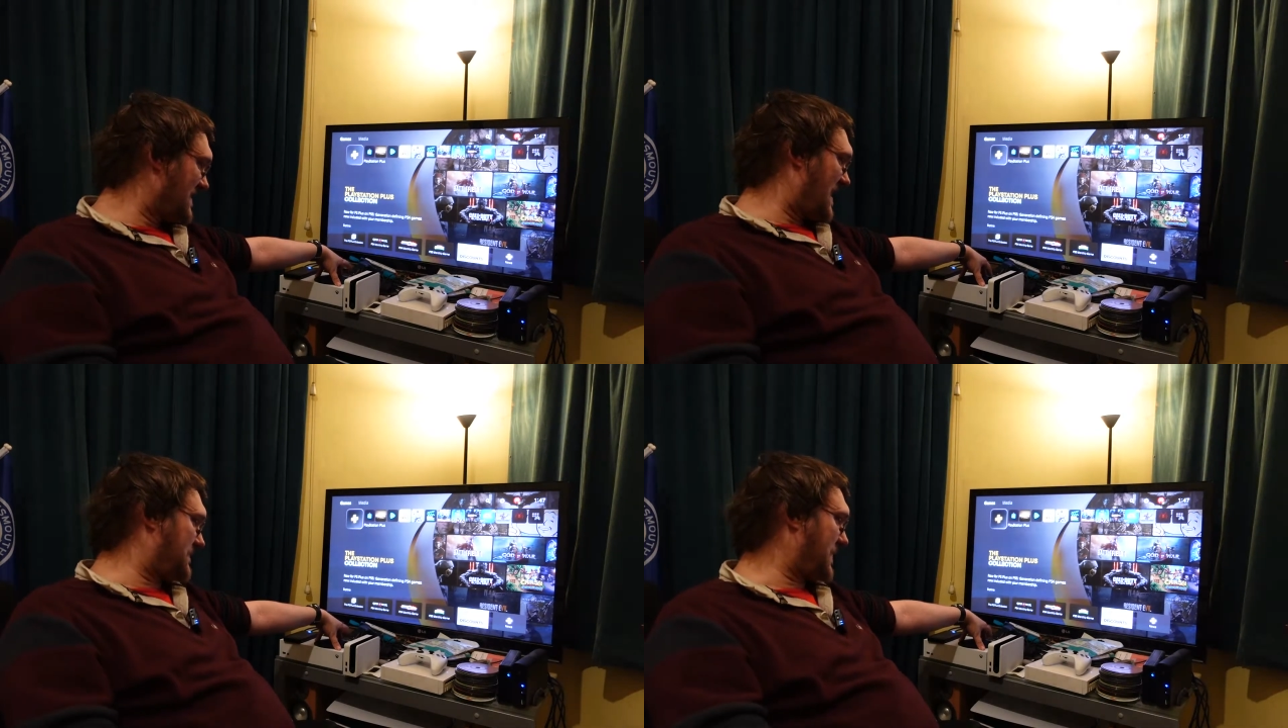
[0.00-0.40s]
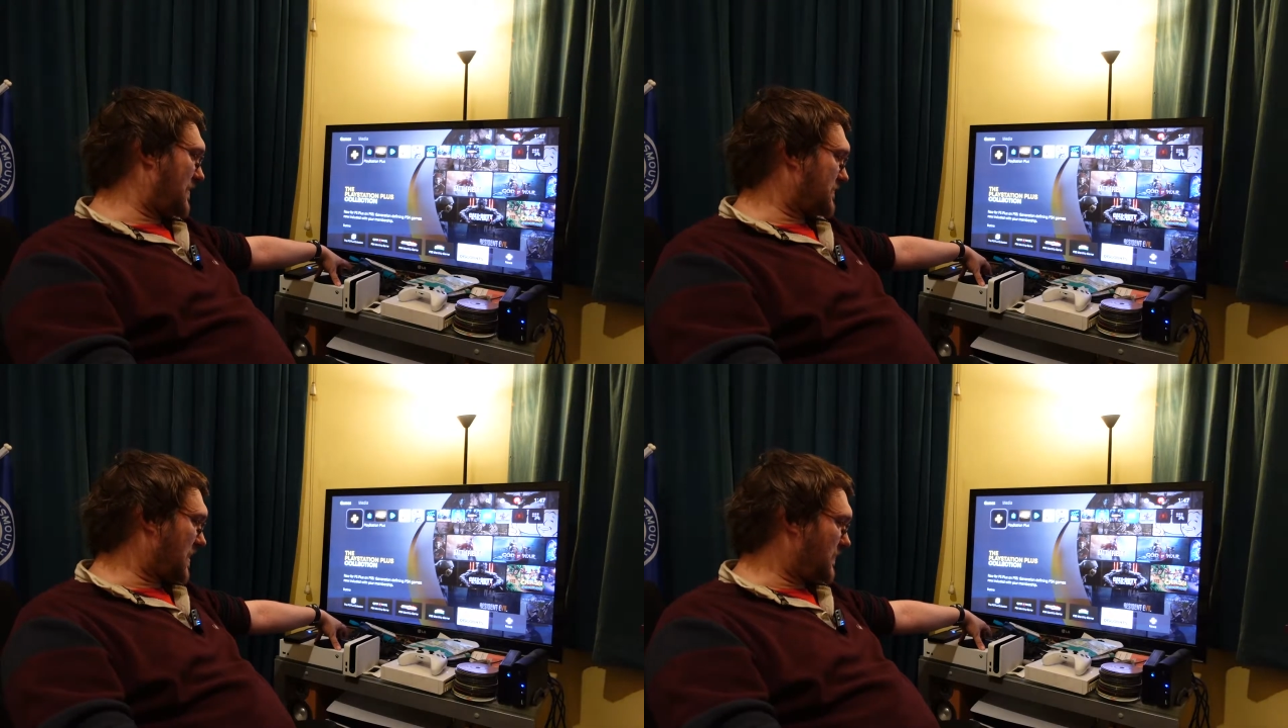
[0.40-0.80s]

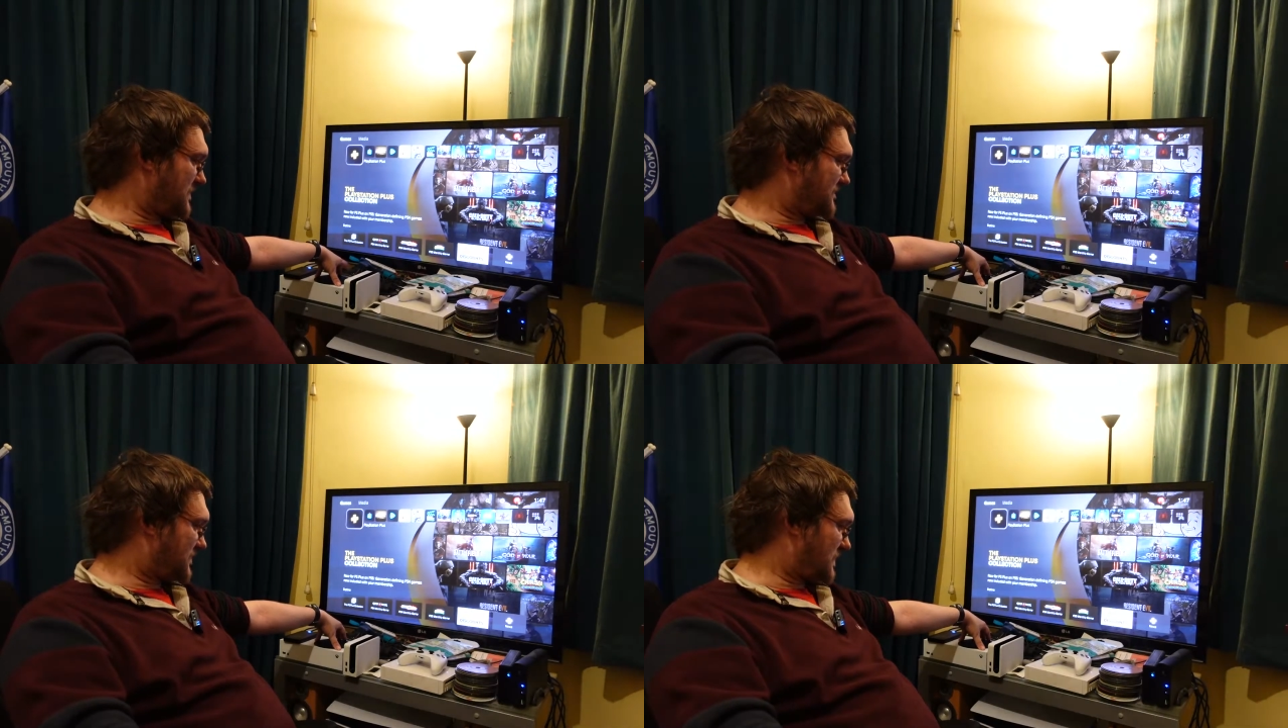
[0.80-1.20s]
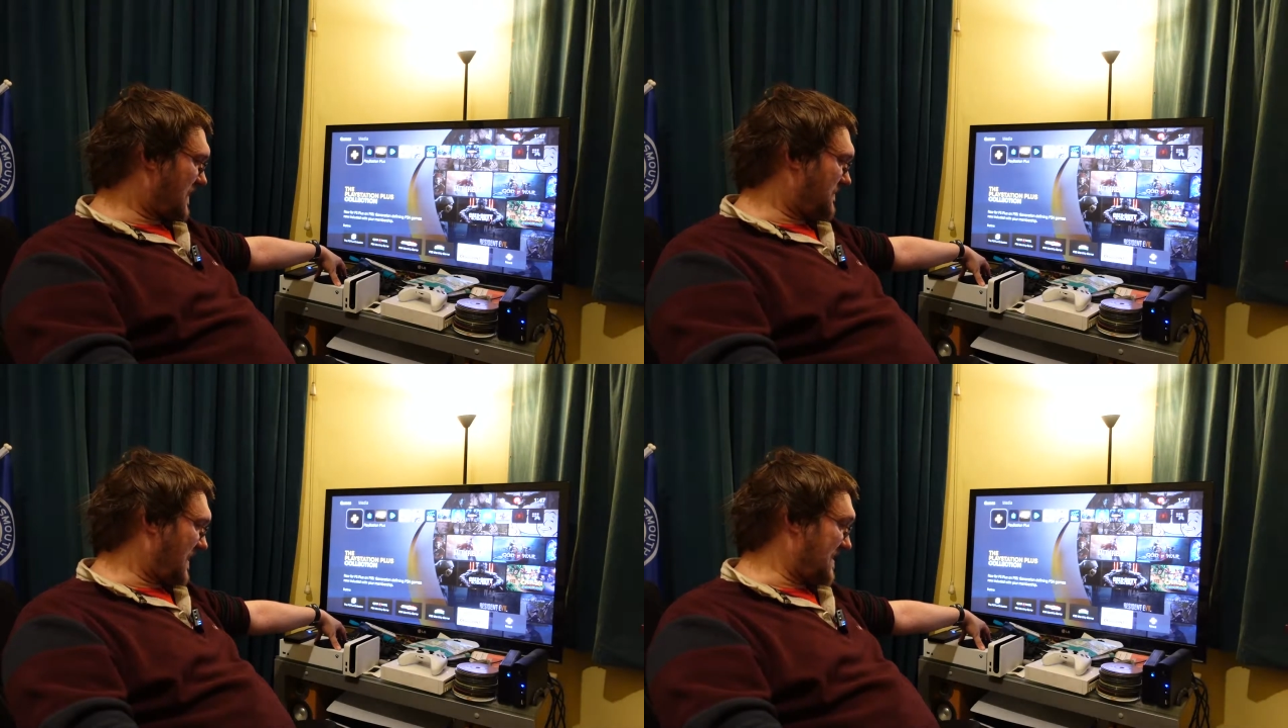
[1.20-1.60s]
about going for
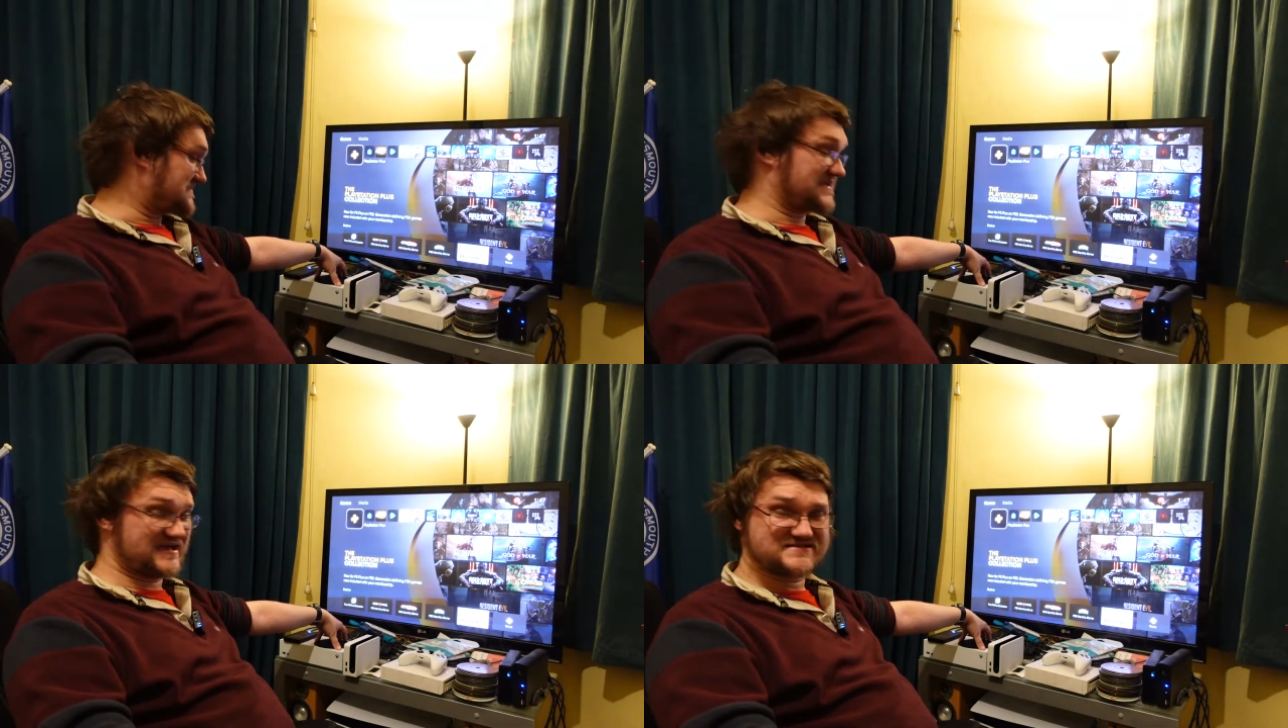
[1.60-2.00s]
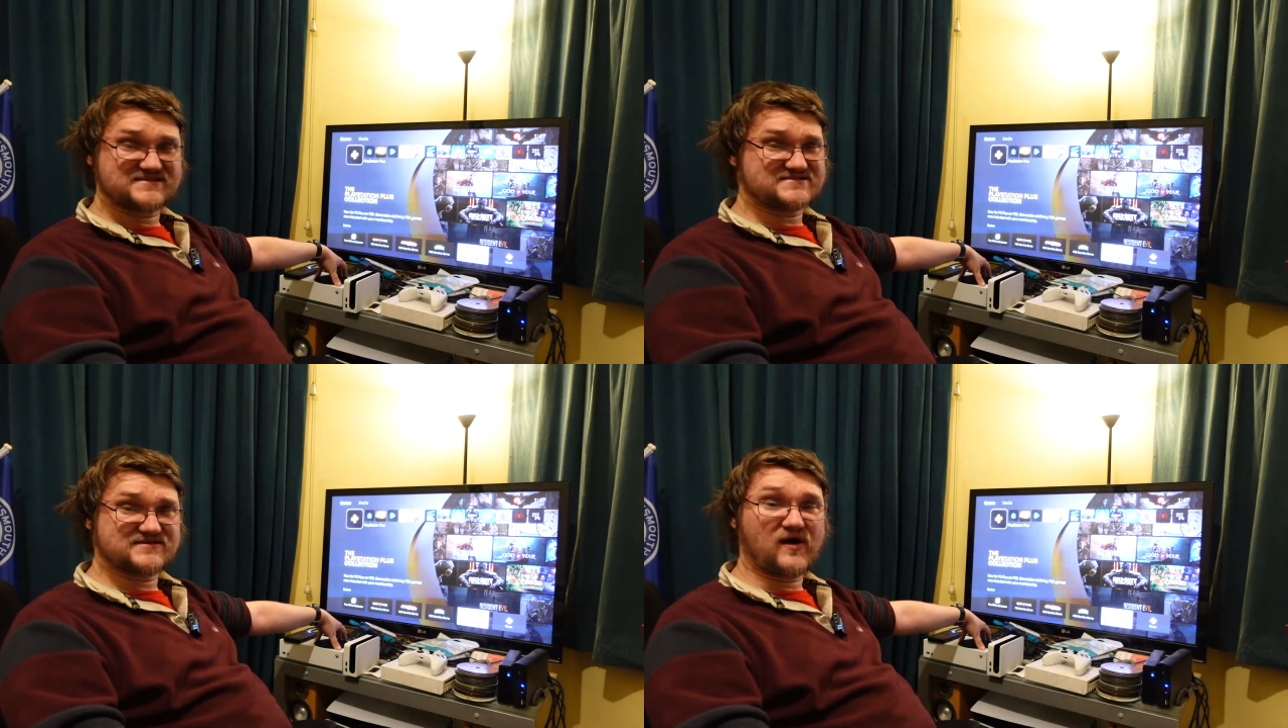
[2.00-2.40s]
an S is
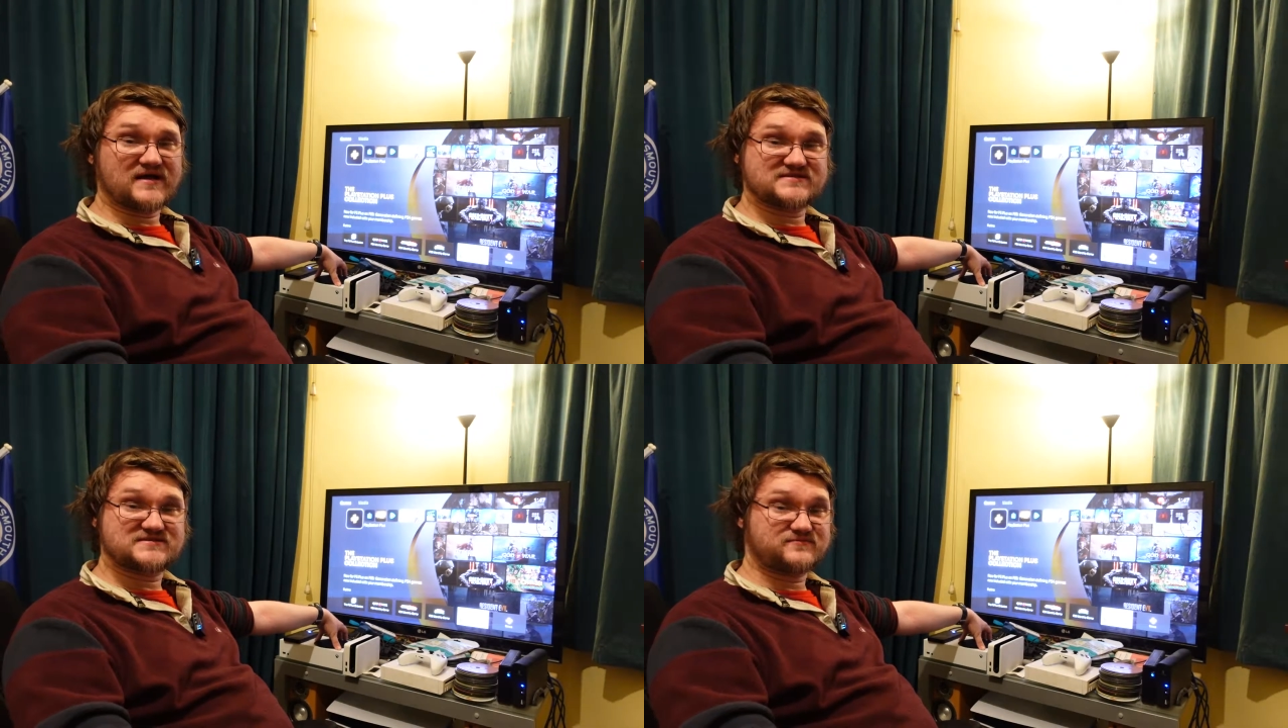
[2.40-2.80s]
its size.